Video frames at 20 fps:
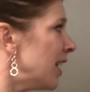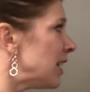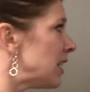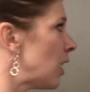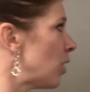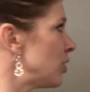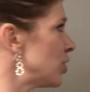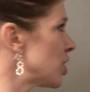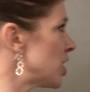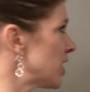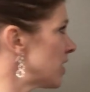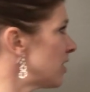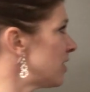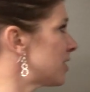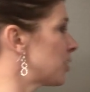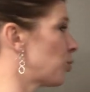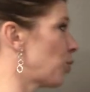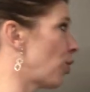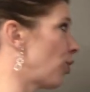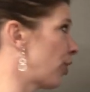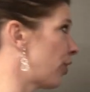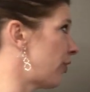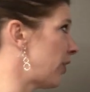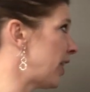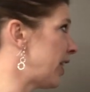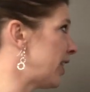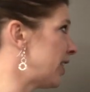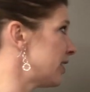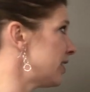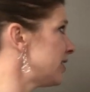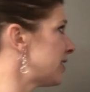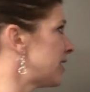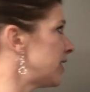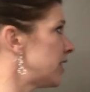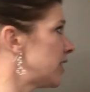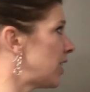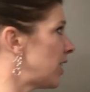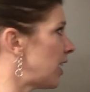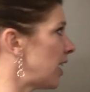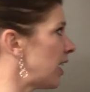Now during this growth phase,
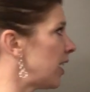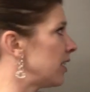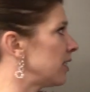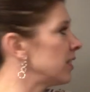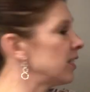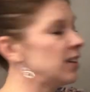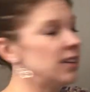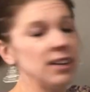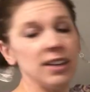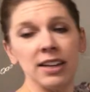and